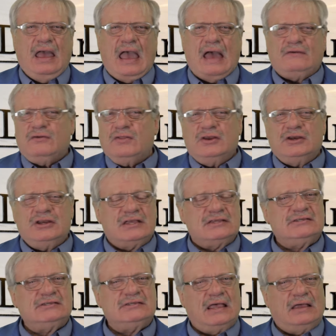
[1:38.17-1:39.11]
After the
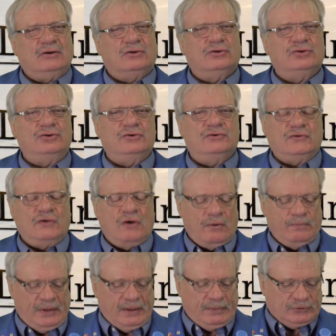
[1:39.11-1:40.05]
dust settled, you
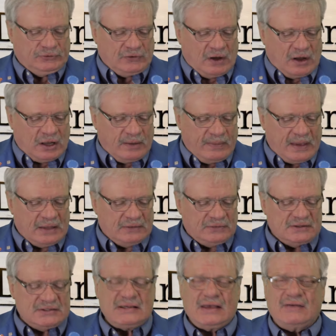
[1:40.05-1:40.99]
saw people talk
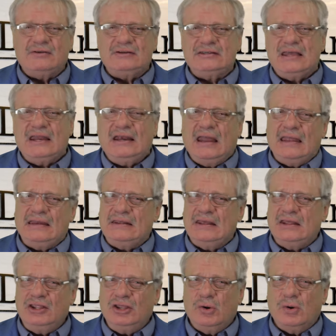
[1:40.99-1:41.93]
about the 17 and
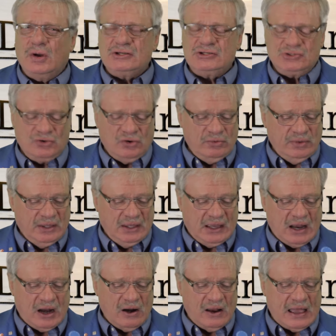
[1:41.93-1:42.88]
18 U.S. soybean
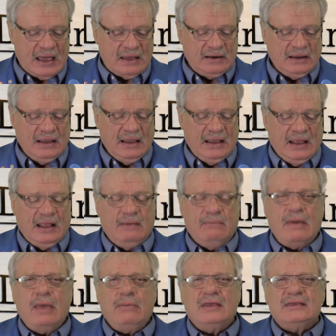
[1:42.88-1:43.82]
carryout,
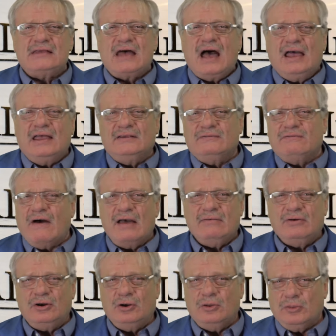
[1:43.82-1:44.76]
maybe as high as
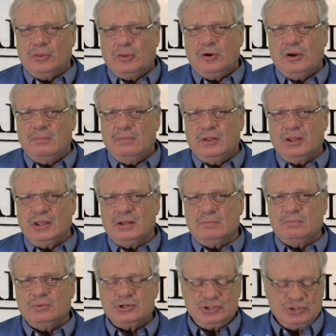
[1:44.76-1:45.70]
530
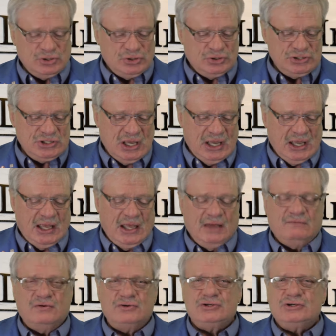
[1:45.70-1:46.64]
million bushels
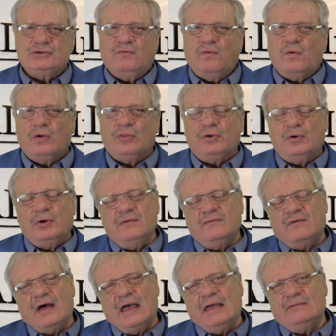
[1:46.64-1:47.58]
versus
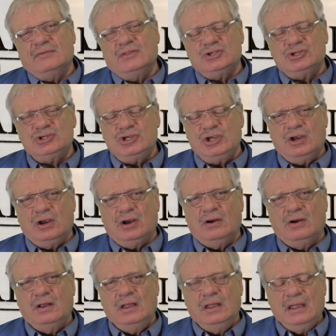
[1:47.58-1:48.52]
435 this
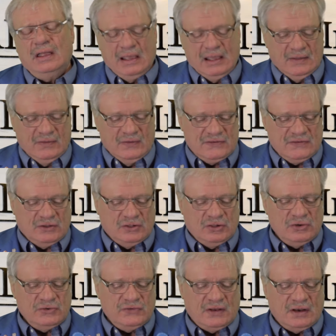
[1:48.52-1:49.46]
year. This
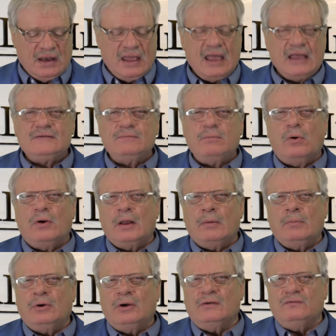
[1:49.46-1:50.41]
includes an export
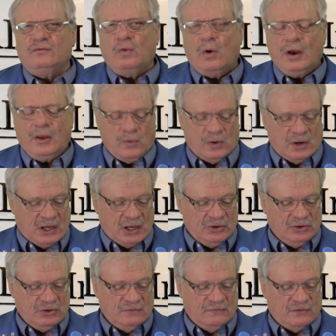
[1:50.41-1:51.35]
number of
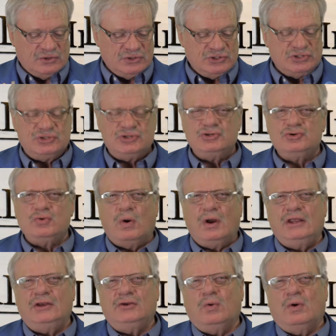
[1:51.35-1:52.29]
2,100 versus
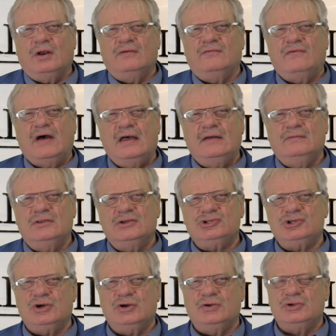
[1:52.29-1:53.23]
2,025
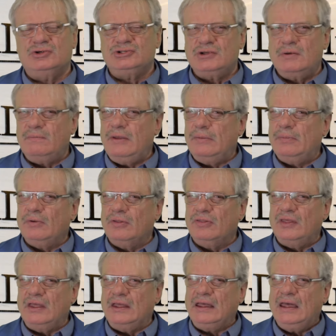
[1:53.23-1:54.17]
this year, and there's some people who
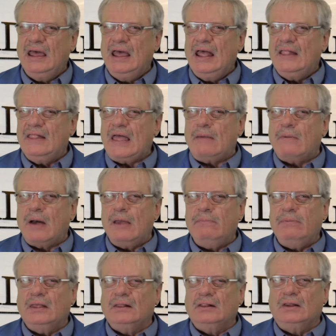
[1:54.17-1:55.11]
think that might
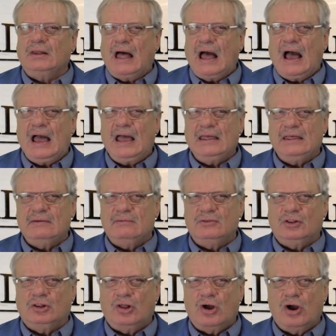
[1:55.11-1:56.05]
be a little high
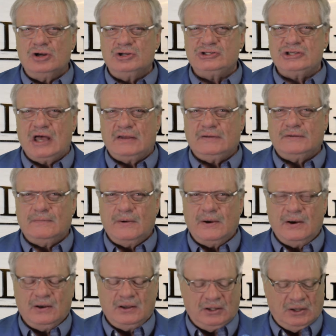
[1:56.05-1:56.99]
given the large South
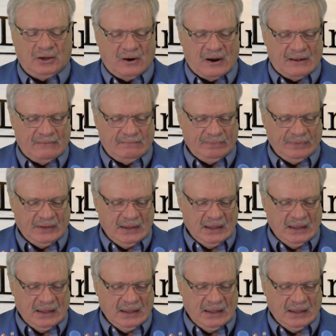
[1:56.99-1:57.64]
American crop.